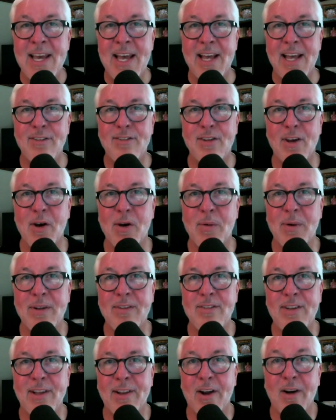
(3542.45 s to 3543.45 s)
And so
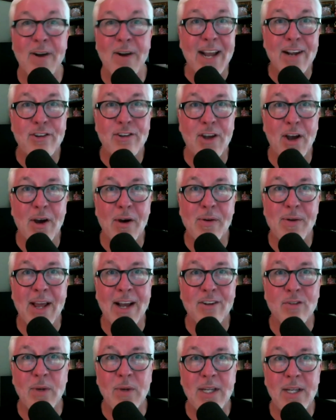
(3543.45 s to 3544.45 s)
until our next show
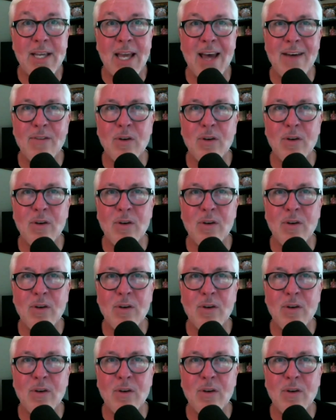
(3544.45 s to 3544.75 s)
next week, have a